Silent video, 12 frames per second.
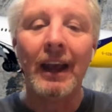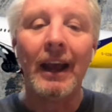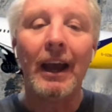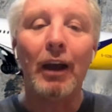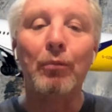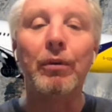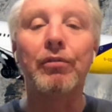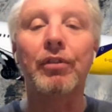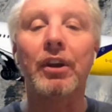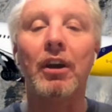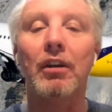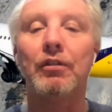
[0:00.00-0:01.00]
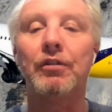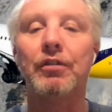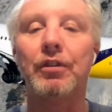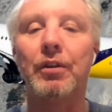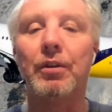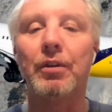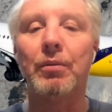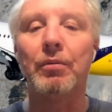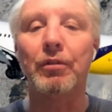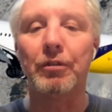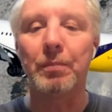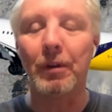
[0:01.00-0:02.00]
And with regards to the
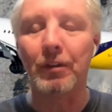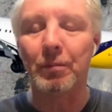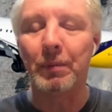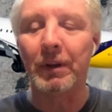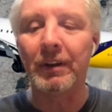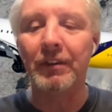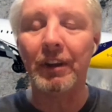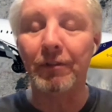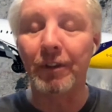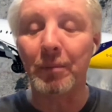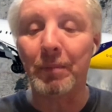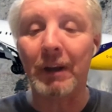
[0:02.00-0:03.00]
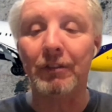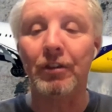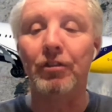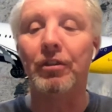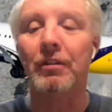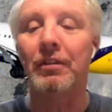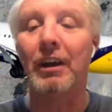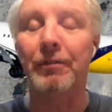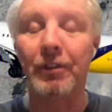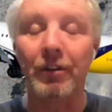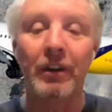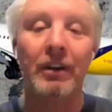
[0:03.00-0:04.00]
responsibility for the passengers
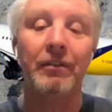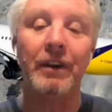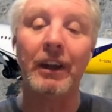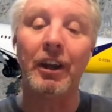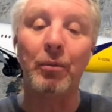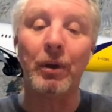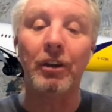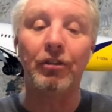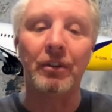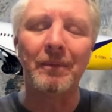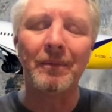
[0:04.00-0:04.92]
after an evacuation,